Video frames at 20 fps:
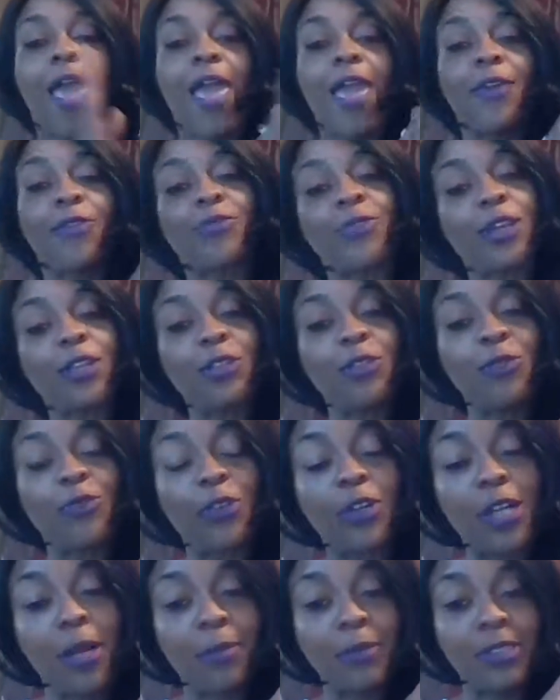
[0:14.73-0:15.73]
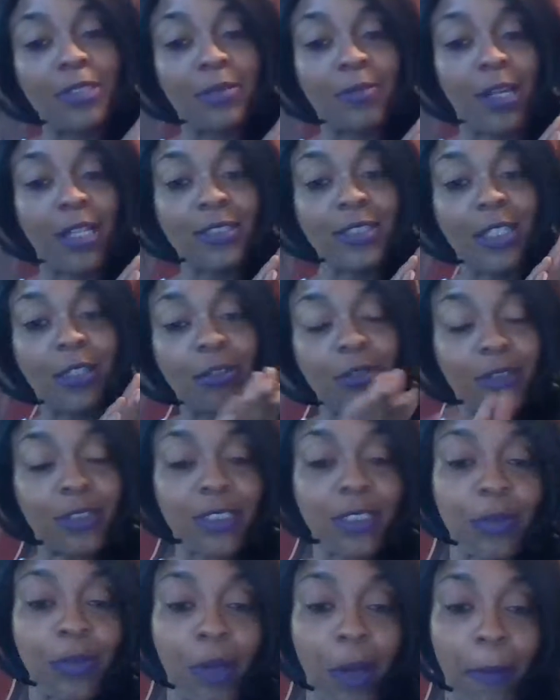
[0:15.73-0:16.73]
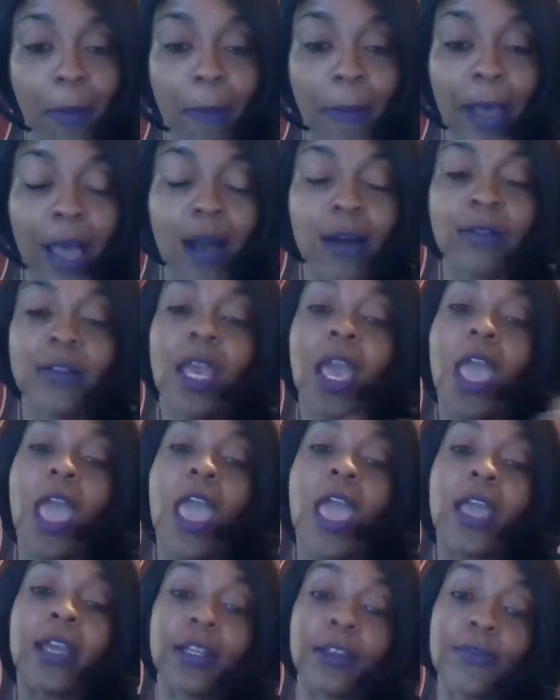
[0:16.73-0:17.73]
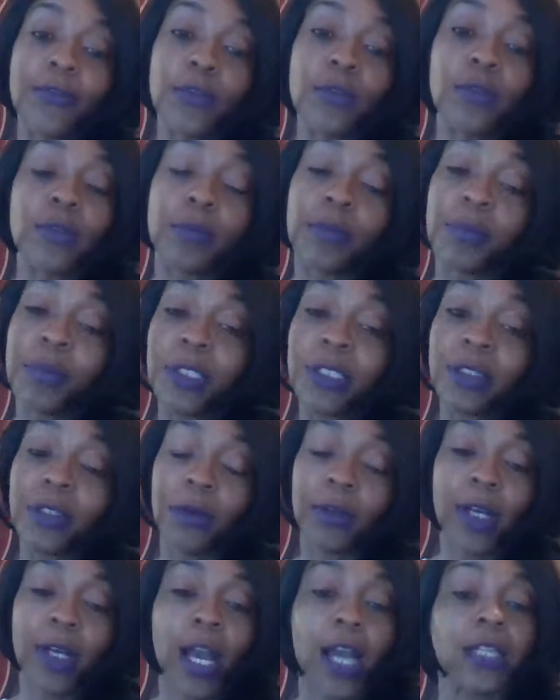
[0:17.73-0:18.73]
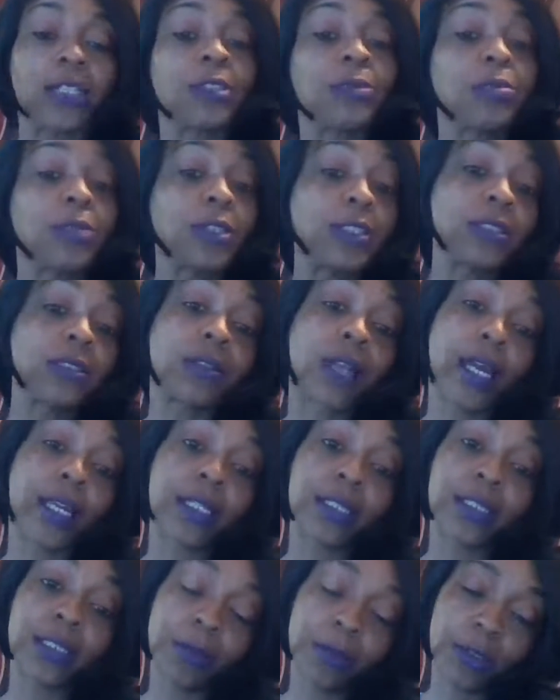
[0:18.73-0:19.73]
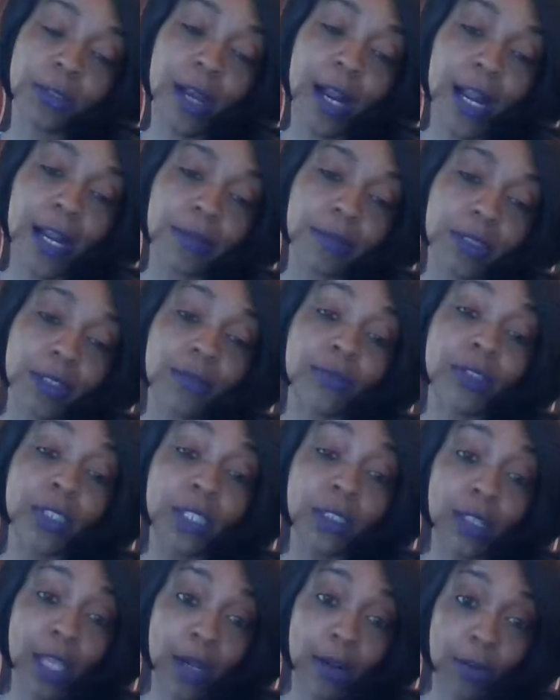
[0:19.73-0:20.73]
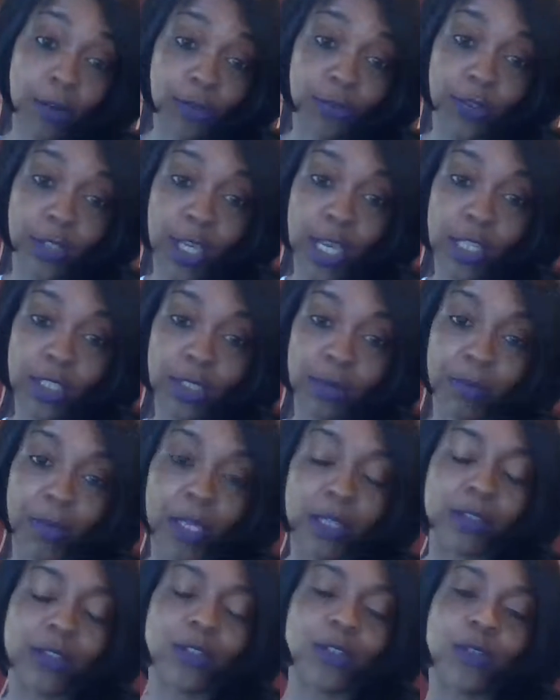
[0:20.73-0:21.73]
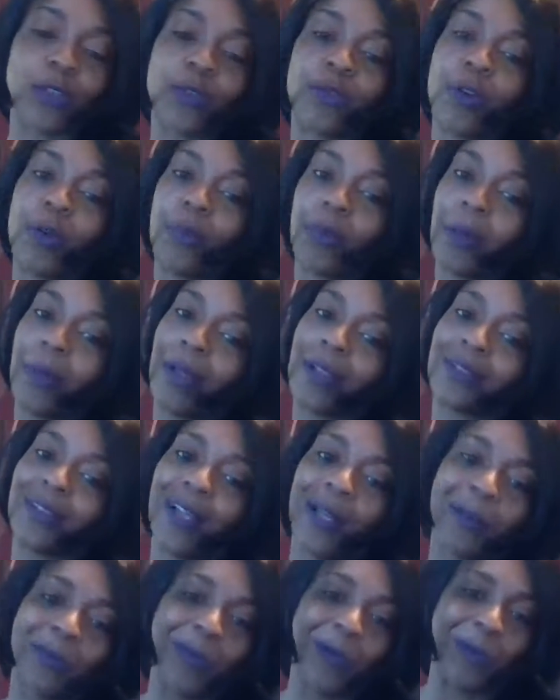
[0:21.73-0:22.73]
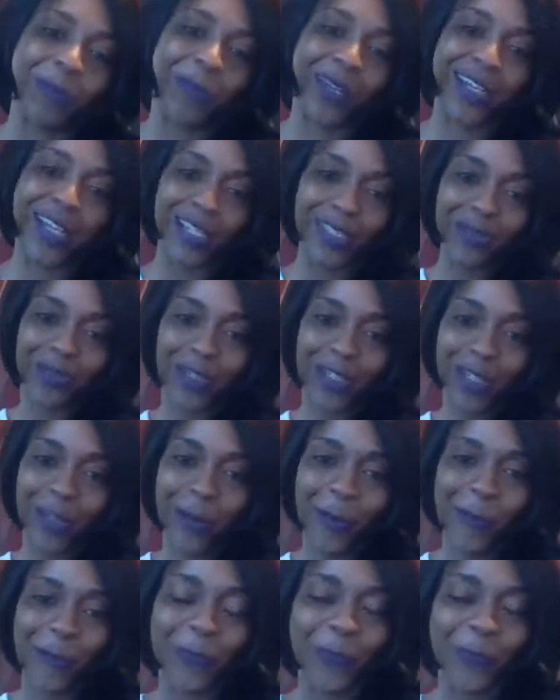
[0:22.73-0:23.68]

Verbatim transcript: And thank you for coming to my channel and see what I'm about. And if you be so kind as please like and subscribe, even hit that notification button so you know when I'm about to upload my next video.